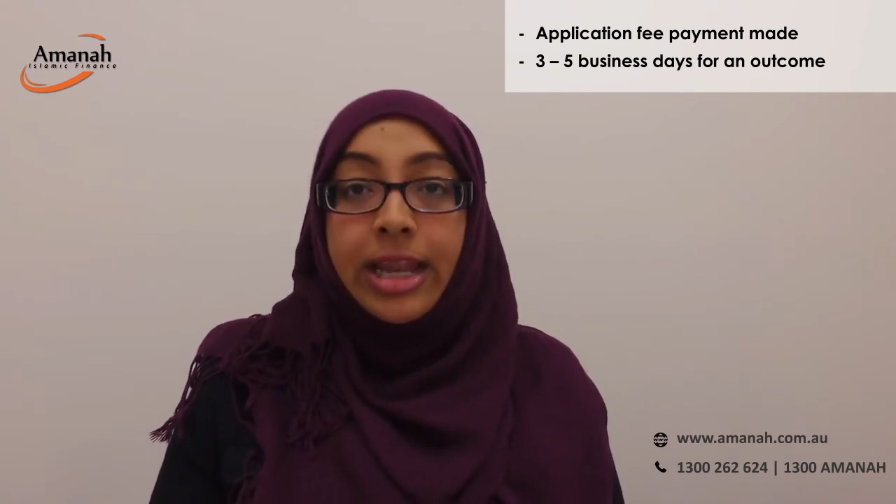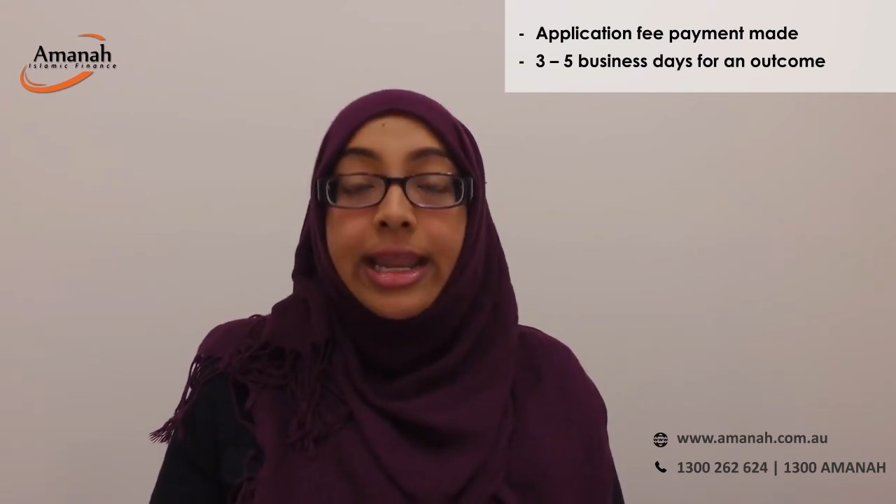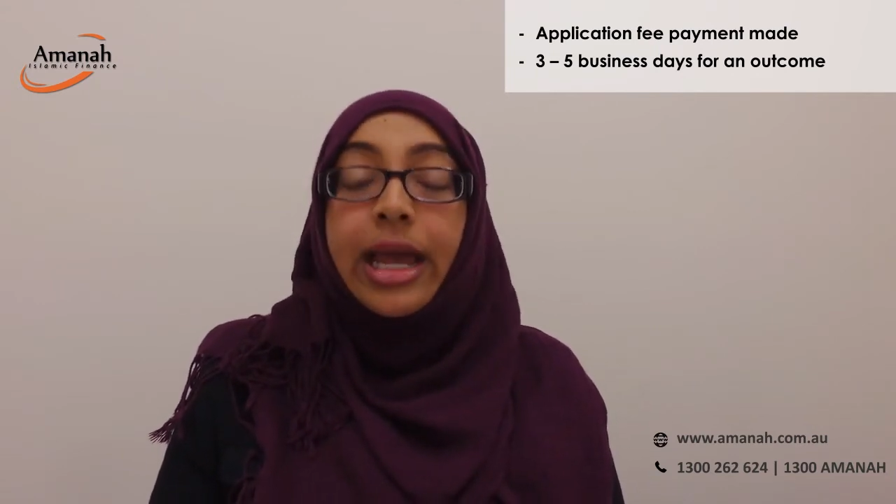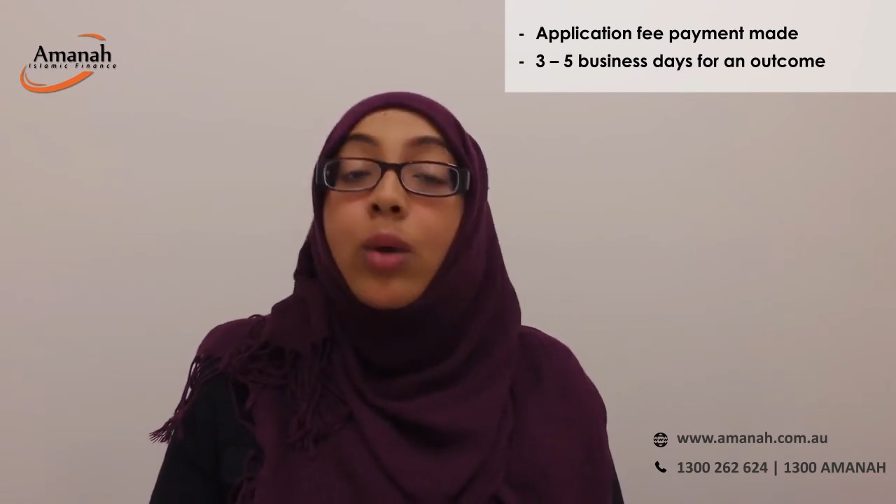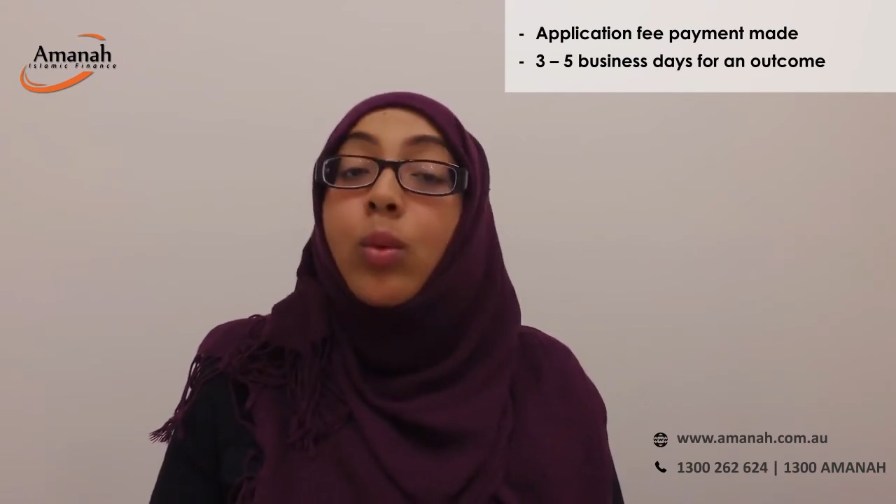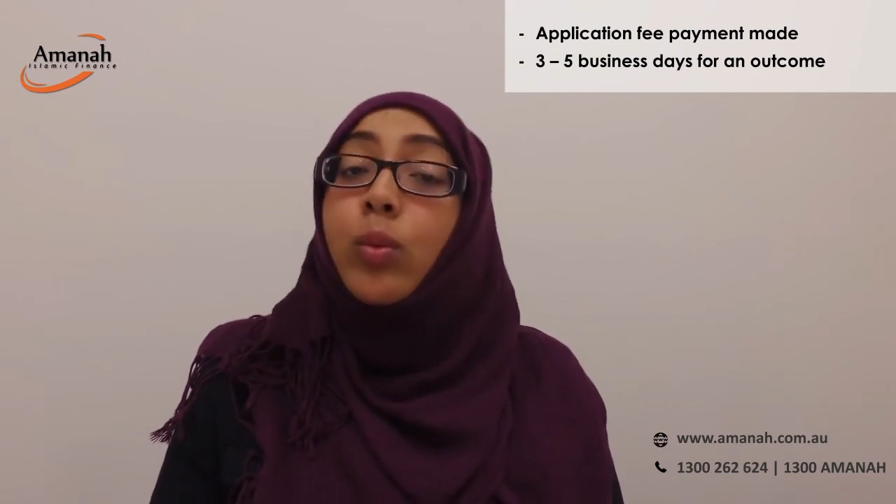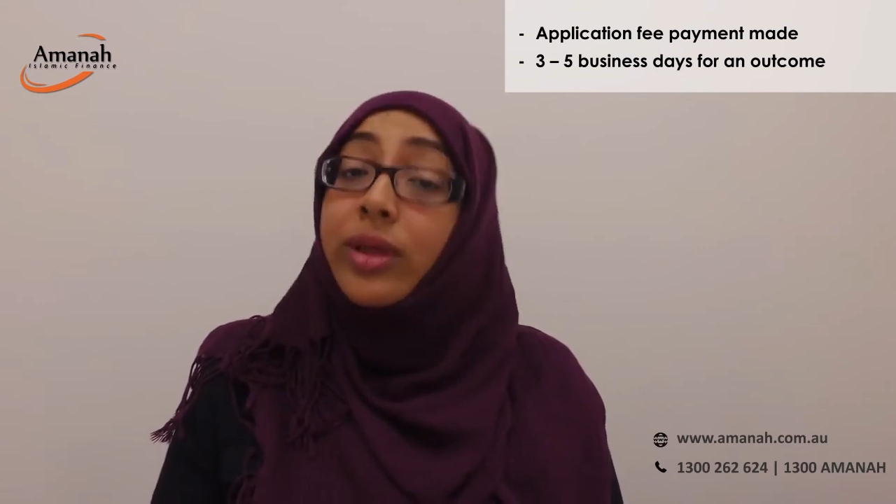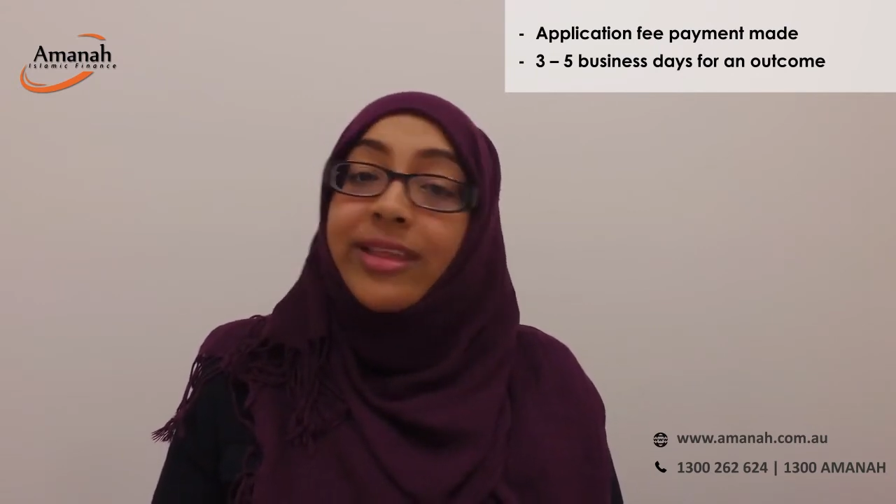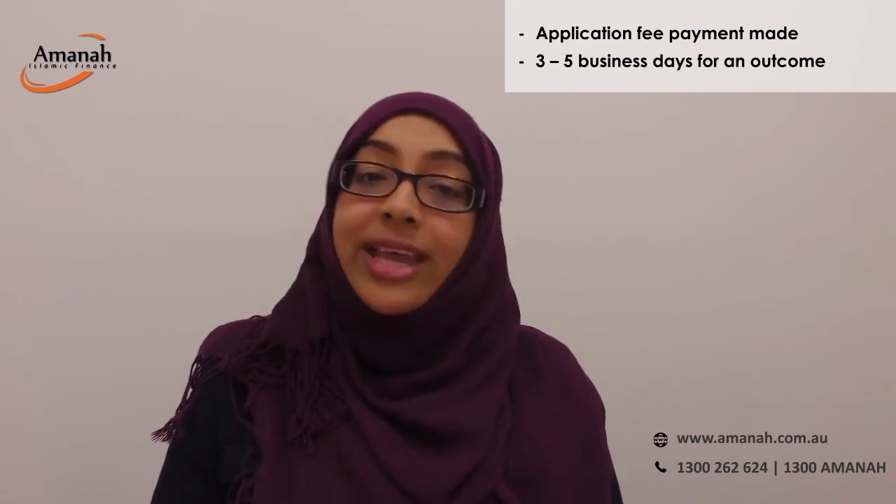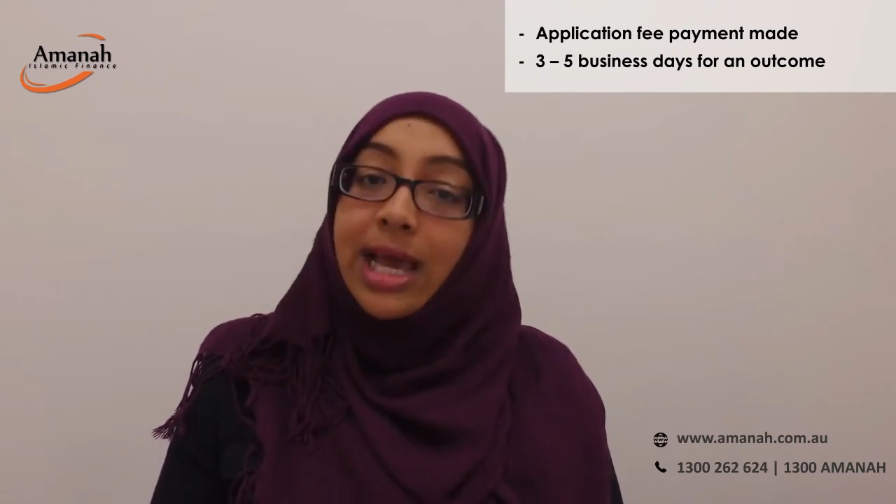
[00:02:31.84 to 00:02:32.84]
Now,
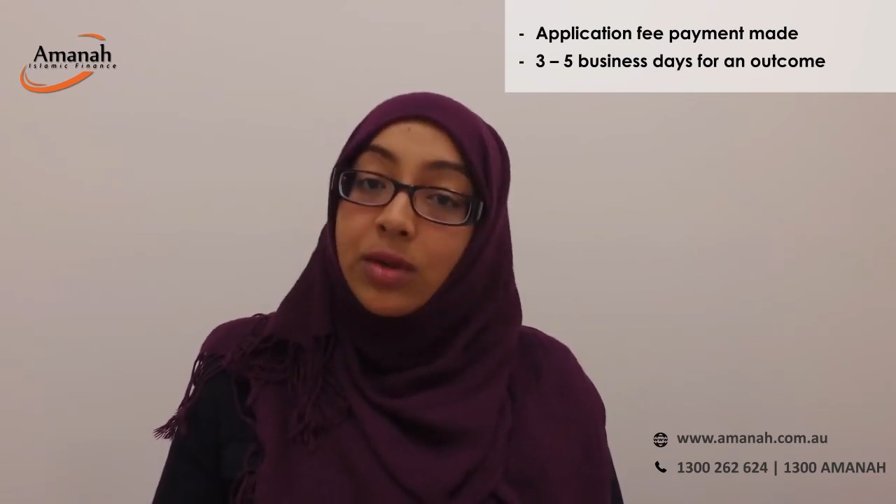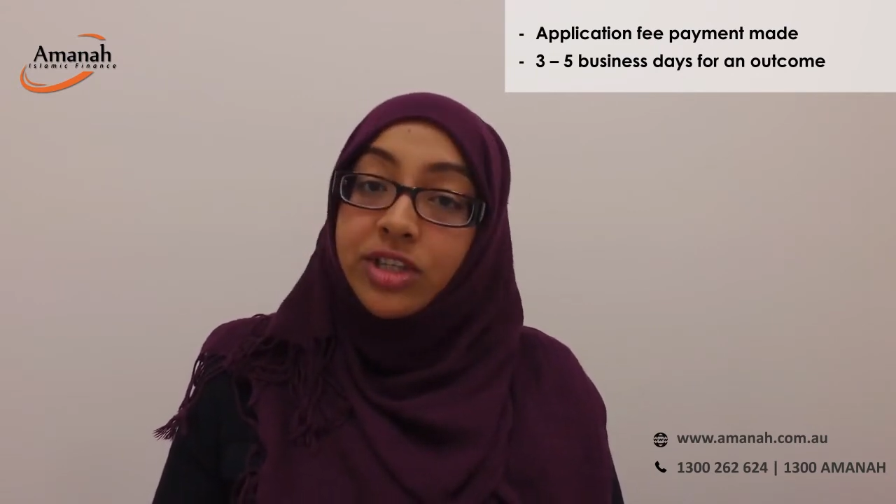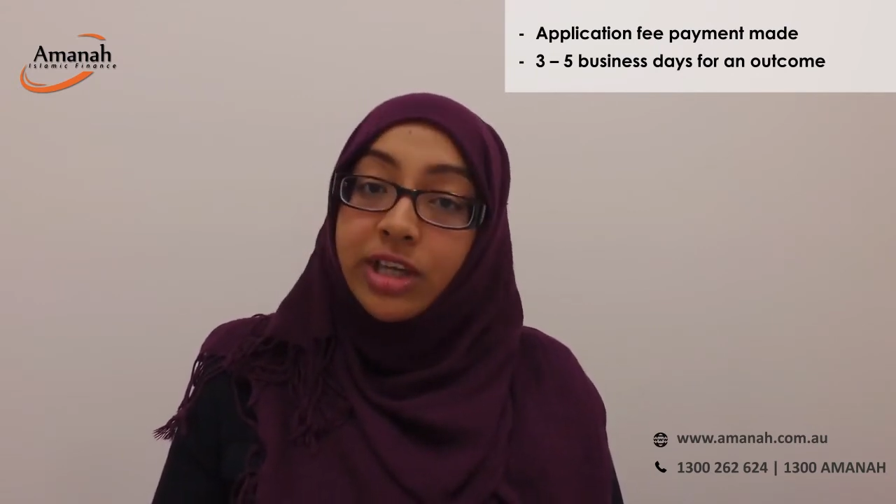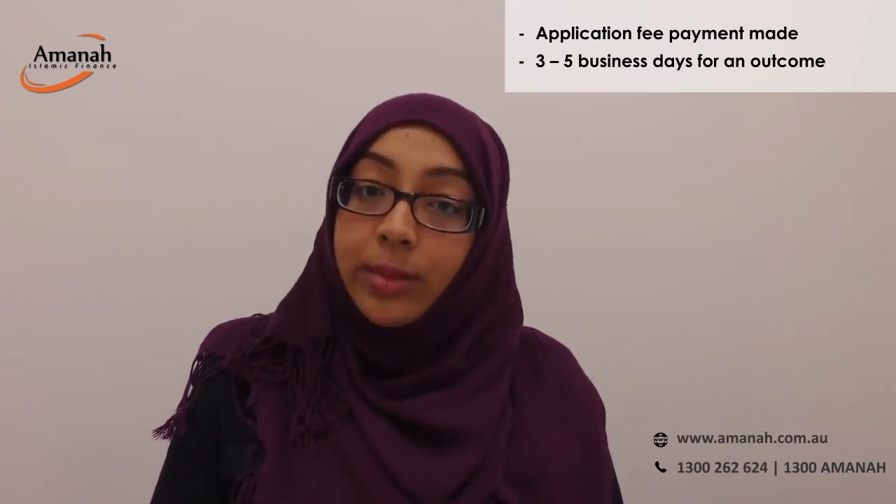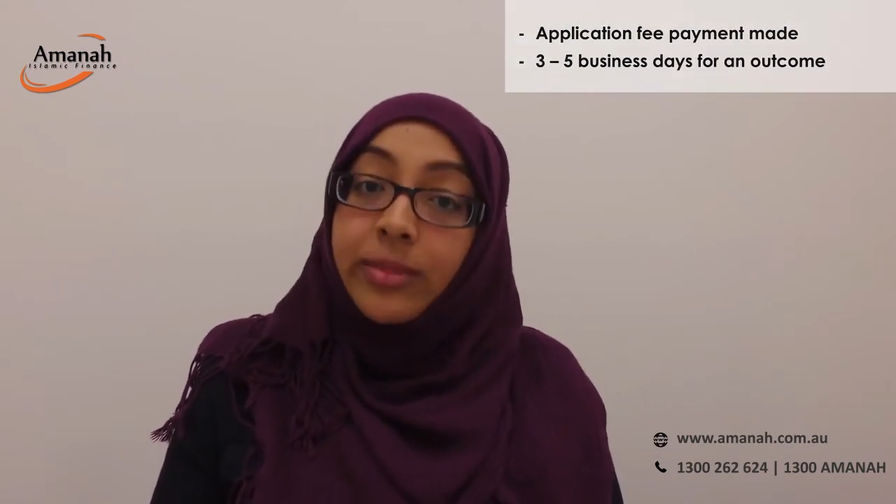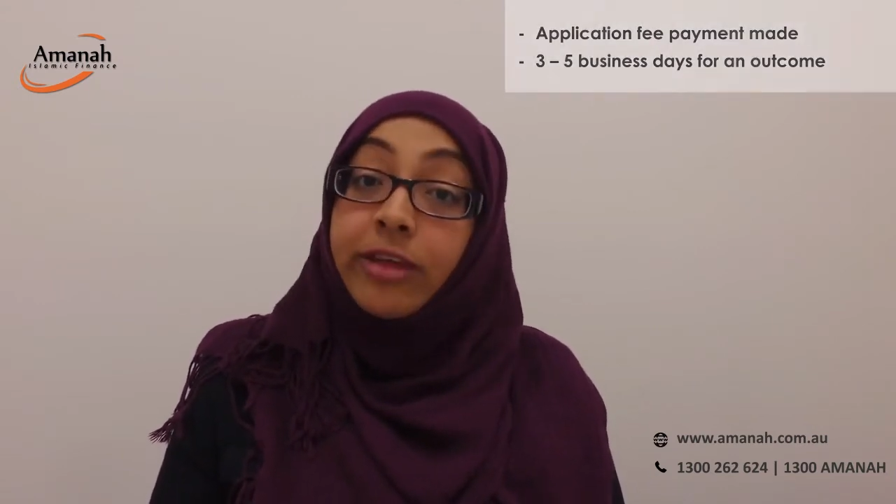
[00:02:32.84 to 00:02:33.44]
with the outcome,